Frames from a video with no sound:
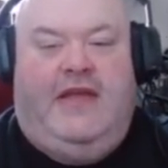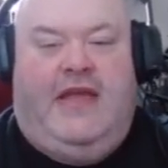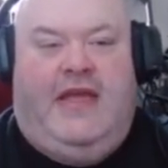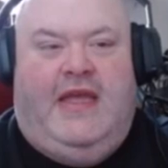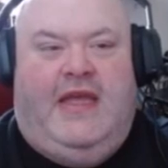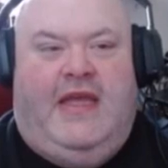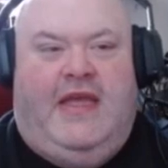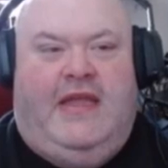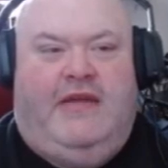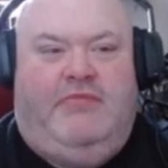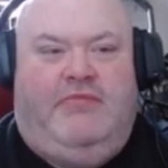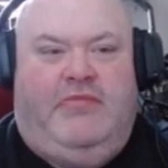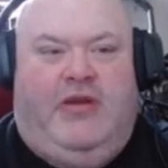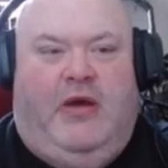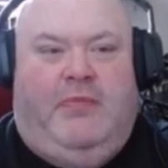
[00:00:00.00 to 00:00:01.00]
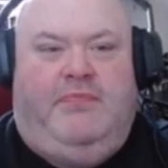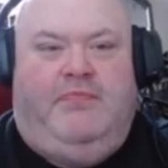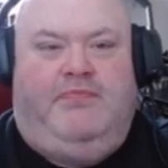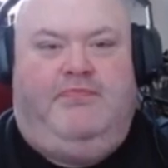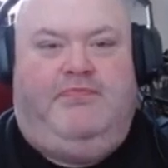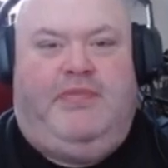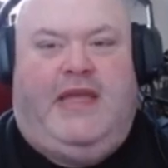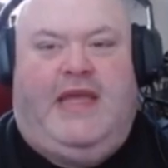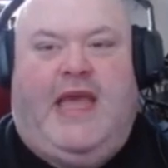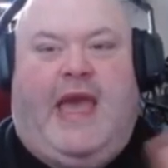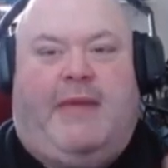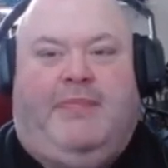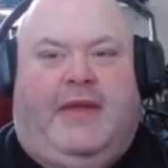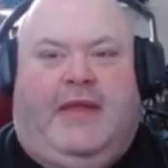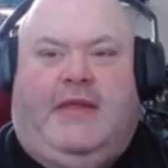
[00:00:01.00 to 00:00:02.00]
and you know, be
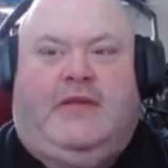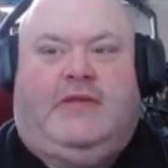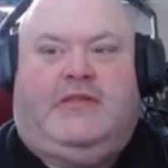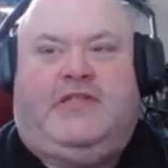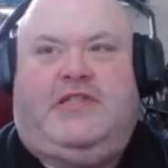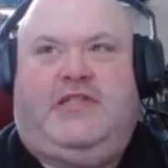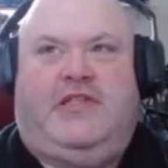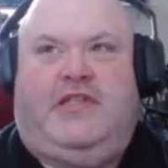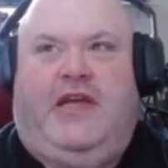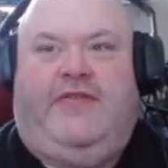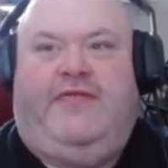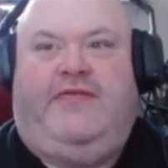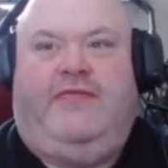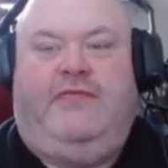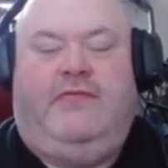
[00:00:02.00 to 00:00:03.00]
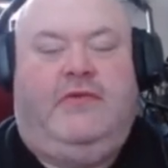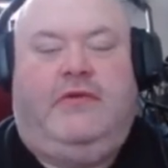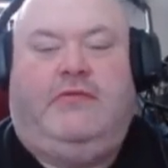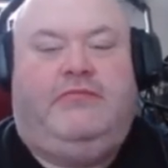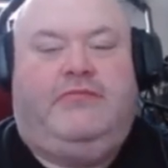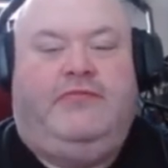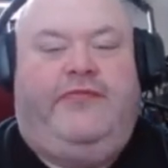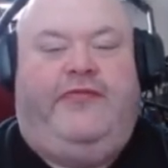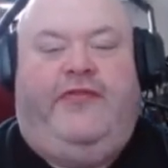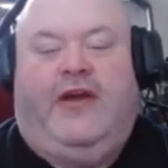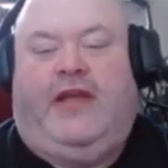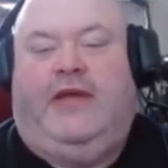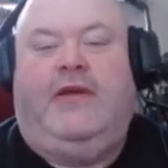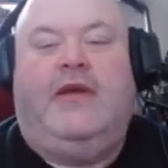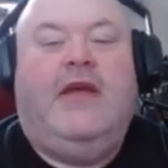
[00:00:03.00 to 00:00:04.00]
happy and stuff. Oh,
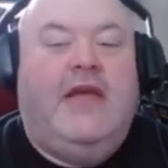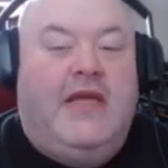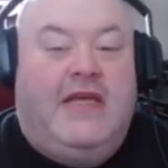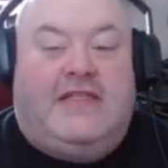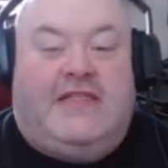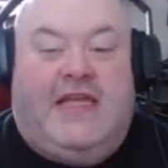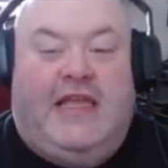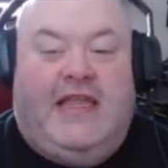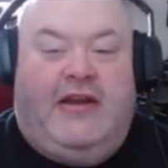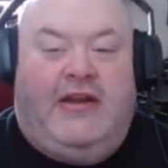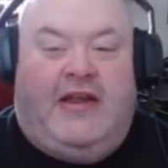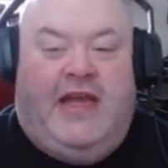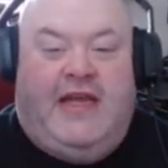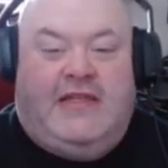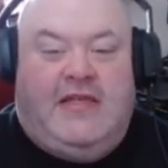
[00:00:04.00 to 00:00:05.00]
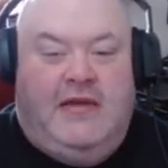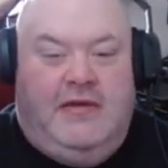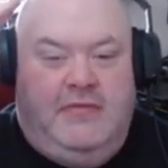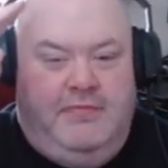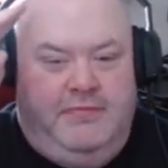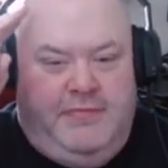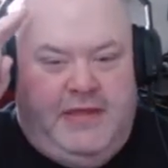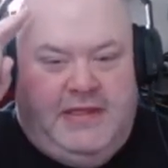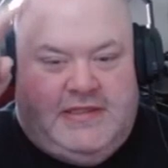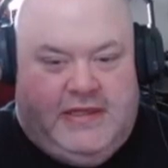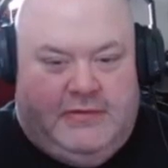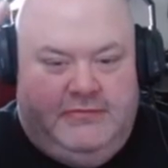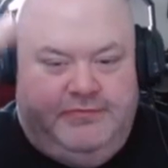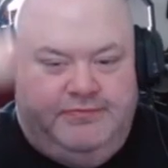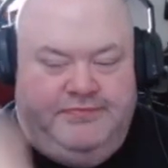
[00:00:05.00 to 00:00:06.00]
fuck it. See you later, guys. Peace out.